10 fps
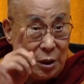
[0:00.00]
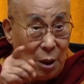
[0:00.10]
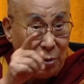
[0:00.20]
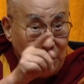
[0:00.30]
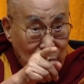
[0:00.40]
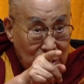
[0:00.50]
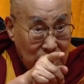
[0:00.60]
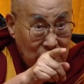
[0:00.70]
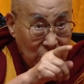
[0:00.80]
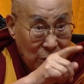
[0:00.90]
All the
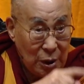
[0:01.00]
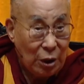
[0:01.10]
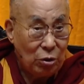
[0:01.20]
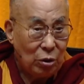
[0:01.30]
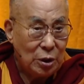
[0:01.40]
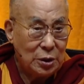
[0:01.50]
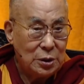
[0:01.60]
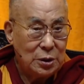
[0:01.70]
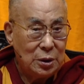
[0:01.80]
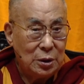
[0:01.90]
teachings of the Buddha
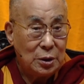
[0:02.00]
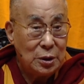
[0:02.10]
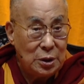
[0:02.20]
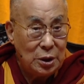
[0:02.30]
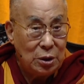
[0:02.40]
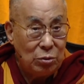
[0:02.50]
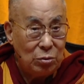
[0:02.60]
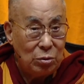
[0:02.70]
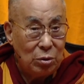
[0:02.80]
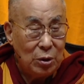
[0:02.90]
have been really
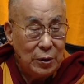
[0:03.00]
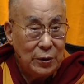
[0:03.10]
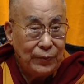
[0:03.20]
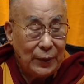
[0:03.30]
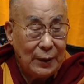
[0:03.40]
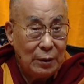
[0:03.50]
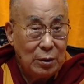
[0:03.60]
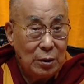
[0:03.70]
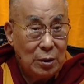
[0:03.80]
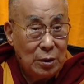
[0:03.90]
presented from the point of
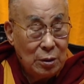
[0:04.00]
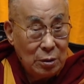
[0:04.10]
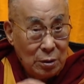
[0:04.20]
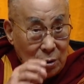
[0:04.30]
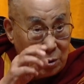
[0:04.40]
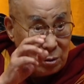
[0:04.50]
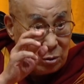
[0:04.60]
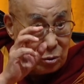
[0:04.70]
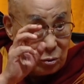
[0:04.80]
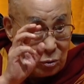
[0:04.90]
view of the true truths.
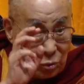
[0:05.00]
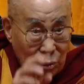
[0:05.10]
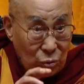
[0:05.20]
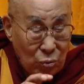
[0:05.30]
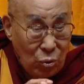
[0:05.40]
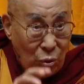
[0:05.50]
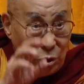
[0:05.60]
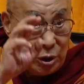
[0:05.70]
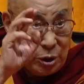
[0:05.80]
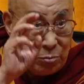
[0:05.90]
And he who
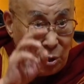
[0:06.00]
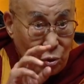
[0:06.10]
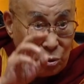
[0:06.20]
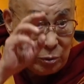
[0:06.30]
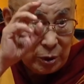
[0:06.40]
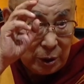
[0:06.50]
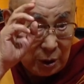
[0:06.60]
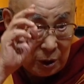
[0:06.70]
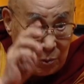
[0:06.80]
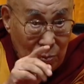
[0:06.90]
does not understand
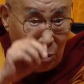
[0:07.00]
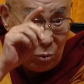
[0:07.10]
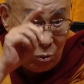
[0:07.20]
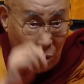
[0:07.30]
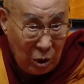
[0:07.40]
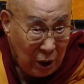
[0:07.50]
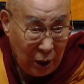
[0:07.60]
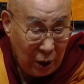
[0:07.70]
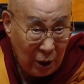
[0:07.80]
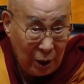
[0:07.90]
the true truths
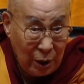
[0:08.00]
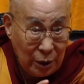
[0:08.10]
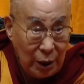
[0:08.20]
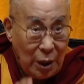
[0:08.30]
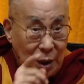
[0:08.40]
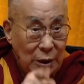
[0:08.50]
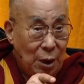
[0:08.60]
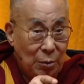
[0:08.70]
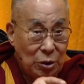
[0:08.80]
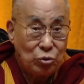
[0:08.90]
cannot understand
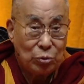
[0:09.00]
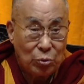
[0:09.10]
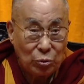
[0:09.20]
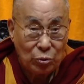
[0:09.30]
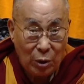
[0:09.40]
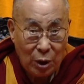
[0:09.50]
the essence of